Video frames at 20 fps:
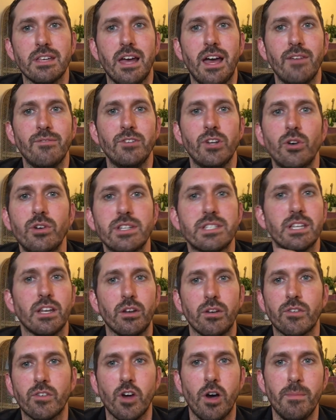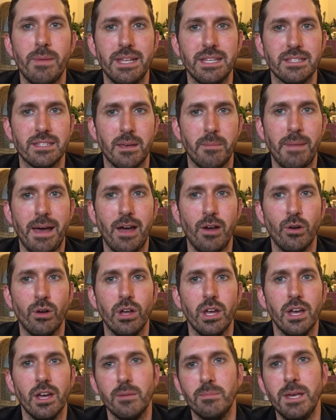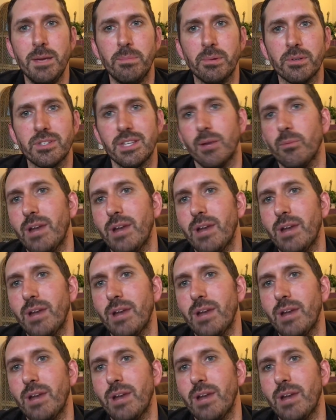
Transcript: I've noticed a lot of comments about people saying,